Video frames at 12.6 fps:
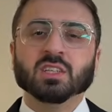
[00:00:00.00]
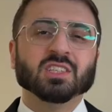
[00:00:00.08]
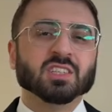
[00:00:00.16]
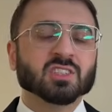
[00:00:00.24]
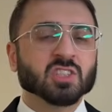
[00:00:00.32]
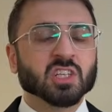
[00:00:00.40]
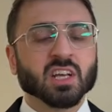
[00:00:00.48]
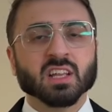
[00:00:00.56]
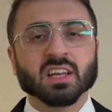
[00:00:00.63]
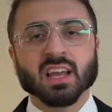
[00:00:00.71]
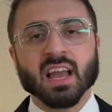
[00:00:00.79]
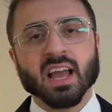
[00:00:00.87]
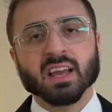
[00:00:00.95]
just
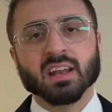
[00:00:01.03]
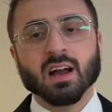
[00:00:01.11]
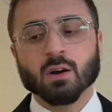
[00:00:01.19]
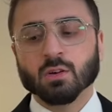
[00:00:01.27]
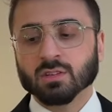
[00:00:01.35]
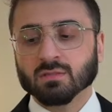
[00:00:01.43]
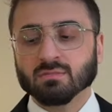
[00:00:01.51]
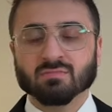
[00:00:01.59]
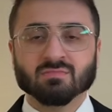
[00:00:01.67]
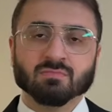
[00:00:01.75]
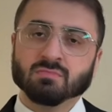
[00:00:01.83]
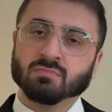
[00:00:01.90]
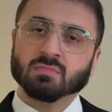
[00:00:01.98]
chilling, hanging out.
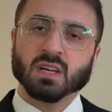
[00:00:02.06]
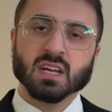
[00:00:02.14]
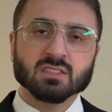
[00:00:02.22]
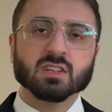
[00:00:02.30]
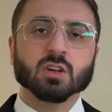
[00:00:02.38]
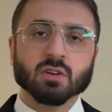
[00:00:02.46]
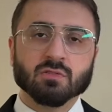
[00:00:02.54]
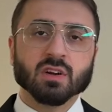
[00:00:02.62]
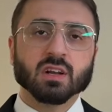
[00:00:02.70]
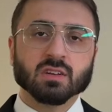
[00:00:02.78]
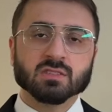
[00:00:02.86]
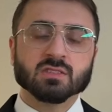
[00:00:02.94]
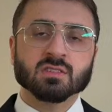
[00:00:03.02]
It's a good
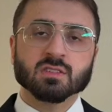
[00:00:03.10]
fragrance.